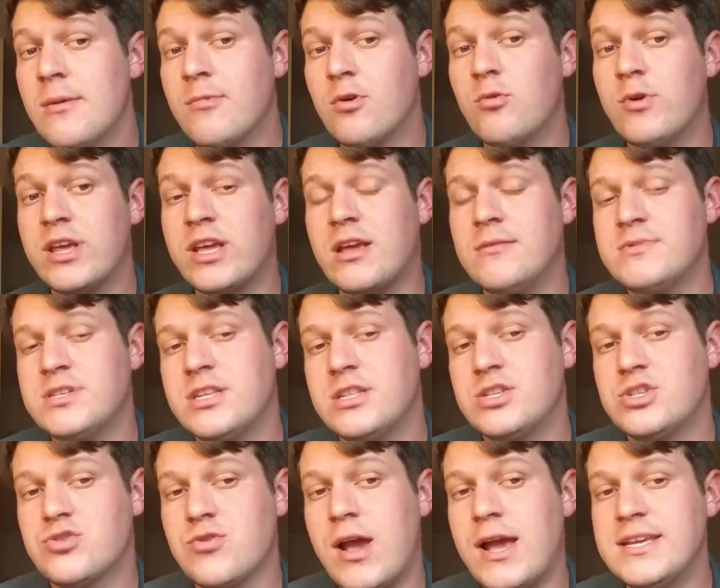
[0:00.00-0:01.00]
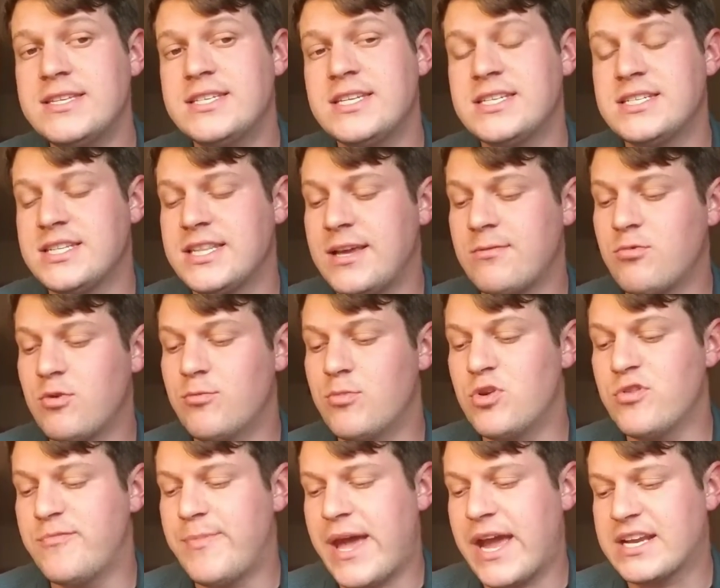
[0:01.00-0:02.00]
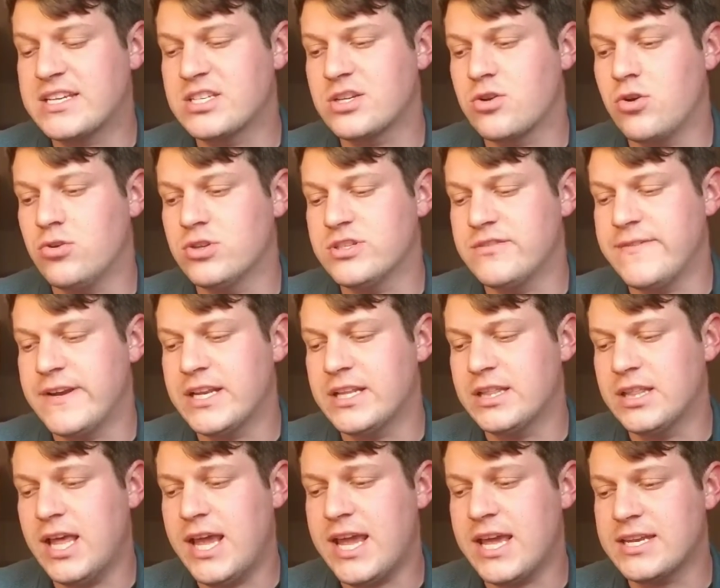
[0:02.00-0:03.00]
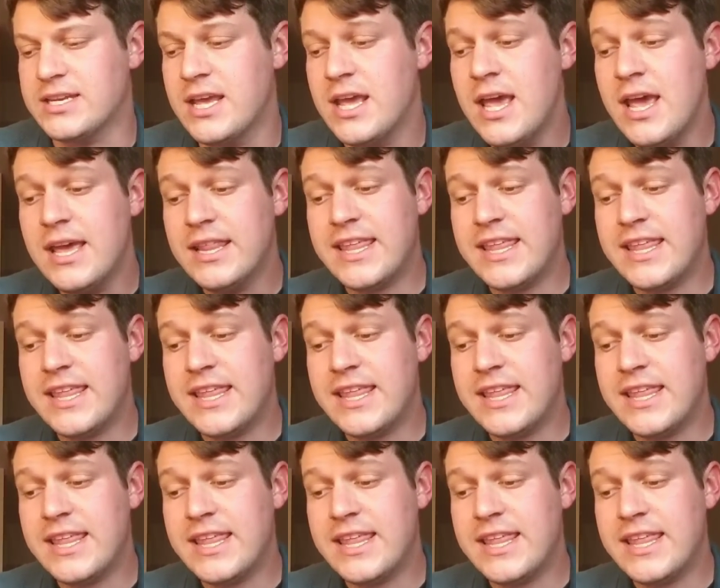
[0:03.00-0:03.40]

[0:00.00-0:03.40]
but when it comes to the dry season, they will move back to cultivated land.